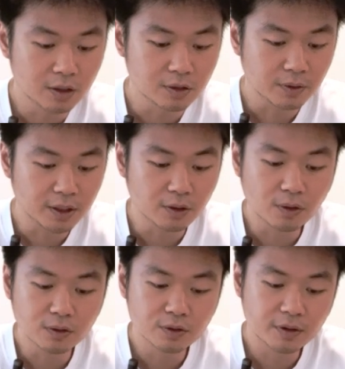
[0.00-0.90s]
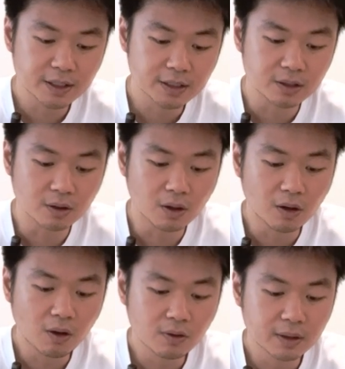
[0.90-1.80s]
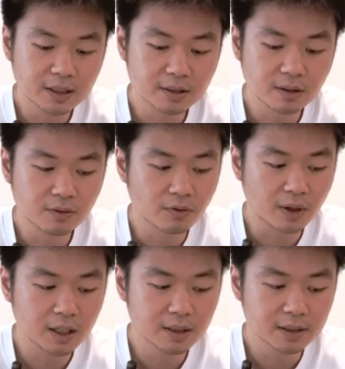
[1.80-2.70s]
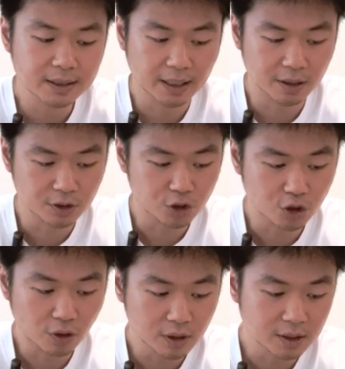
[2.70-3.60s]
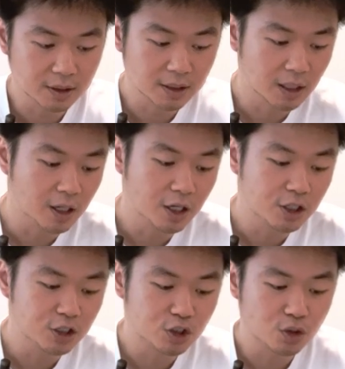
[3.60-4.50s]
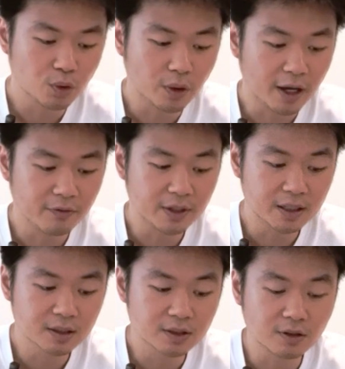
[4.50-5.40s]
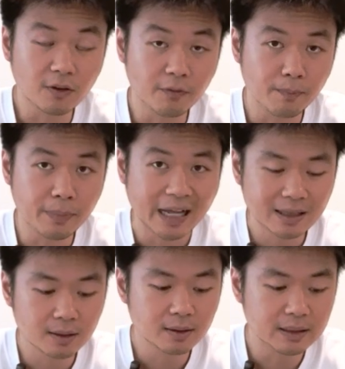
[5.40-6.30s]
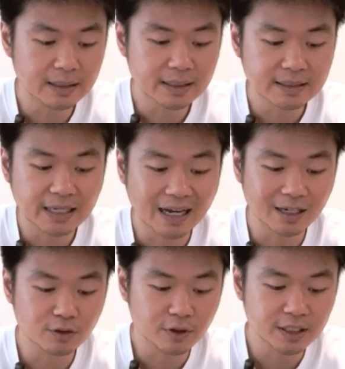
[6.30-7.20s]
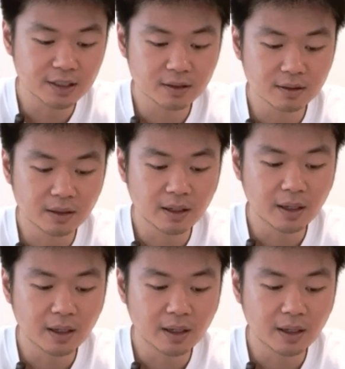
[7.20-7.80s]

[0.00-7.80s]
So in contrast, the long-distance runners and joggers show evidence of better disc hydration